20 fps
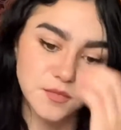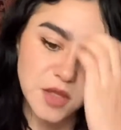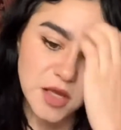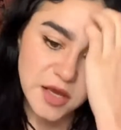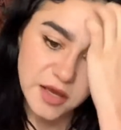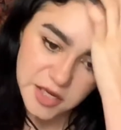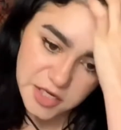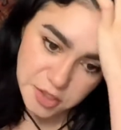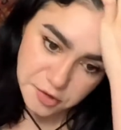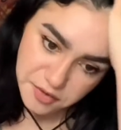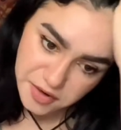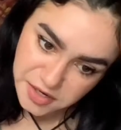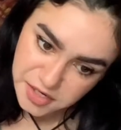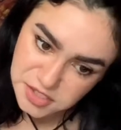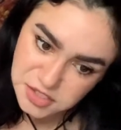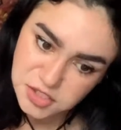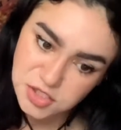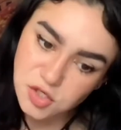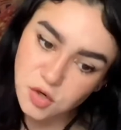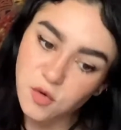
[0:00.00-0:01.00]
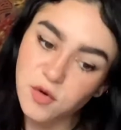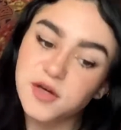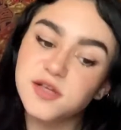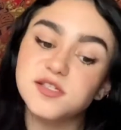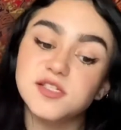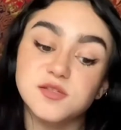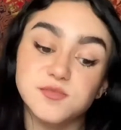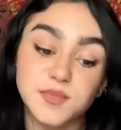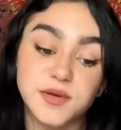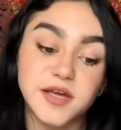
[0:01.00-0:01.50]
And Uranus and Taurus is
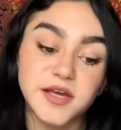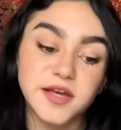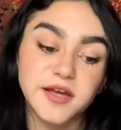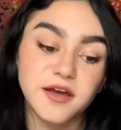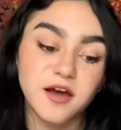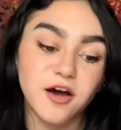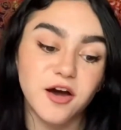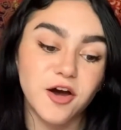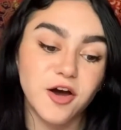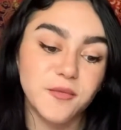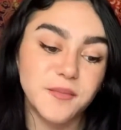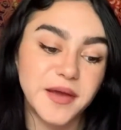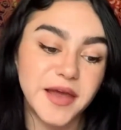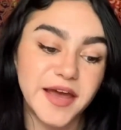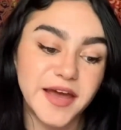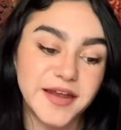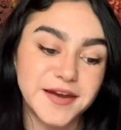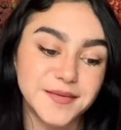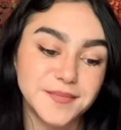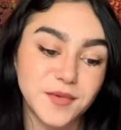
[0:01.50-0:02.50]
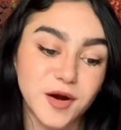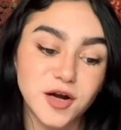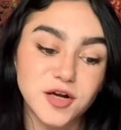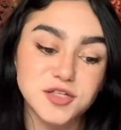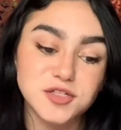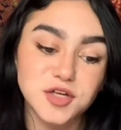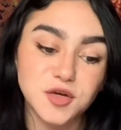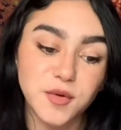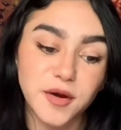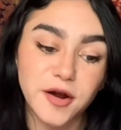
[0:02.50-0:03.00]
big, and Mars and
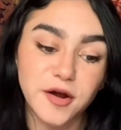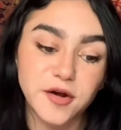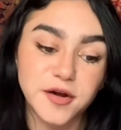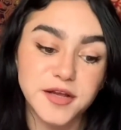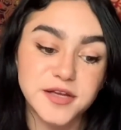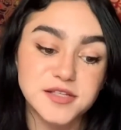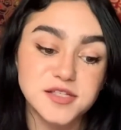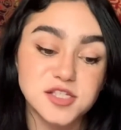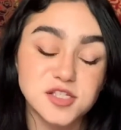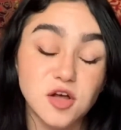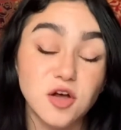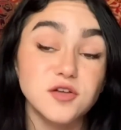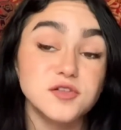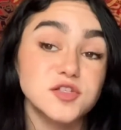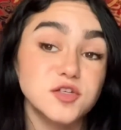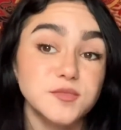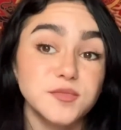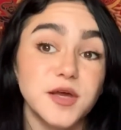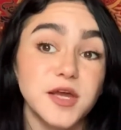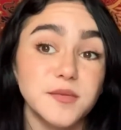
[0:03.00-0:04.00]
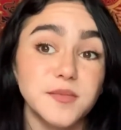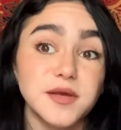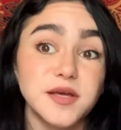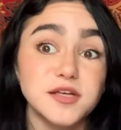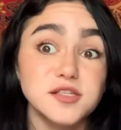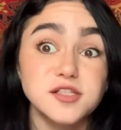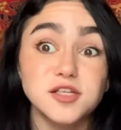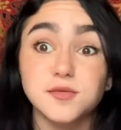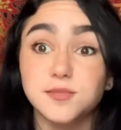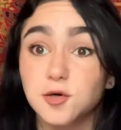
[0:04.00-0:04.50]
Aquarius is also big because
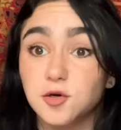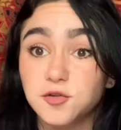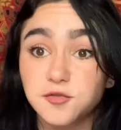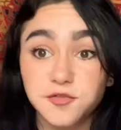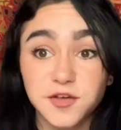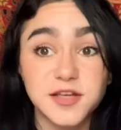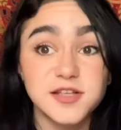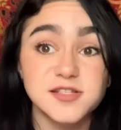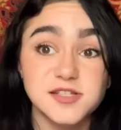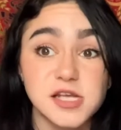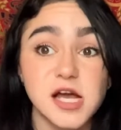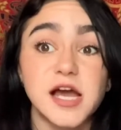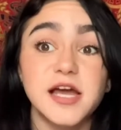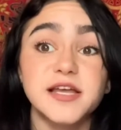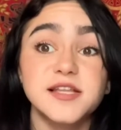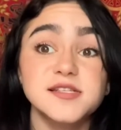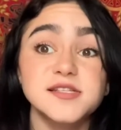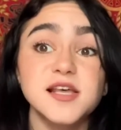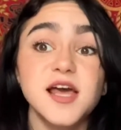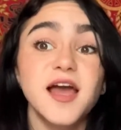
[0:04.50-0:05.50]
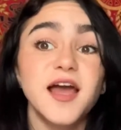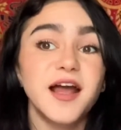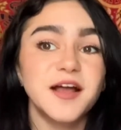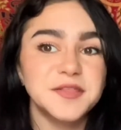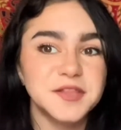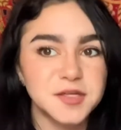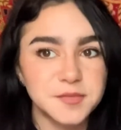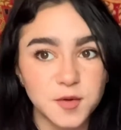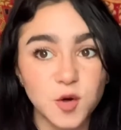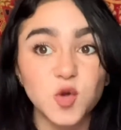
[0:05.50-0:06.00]
they're both fixed signs and they're
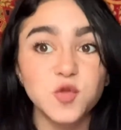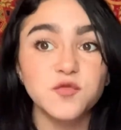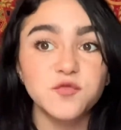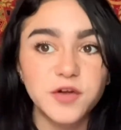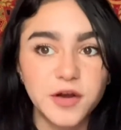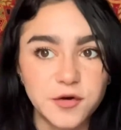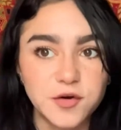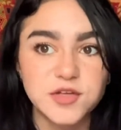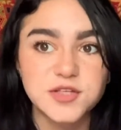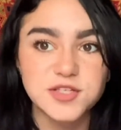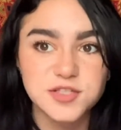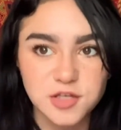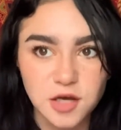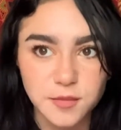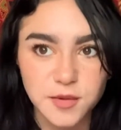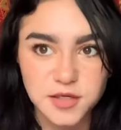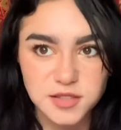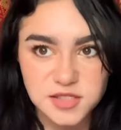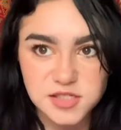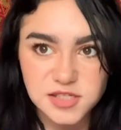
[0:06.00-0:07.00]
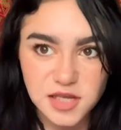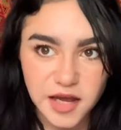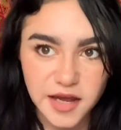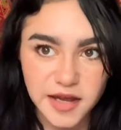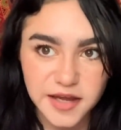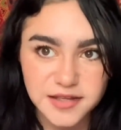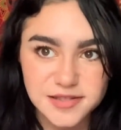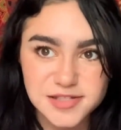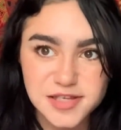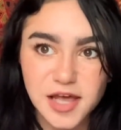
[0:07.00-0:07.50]
both very stubborn signs.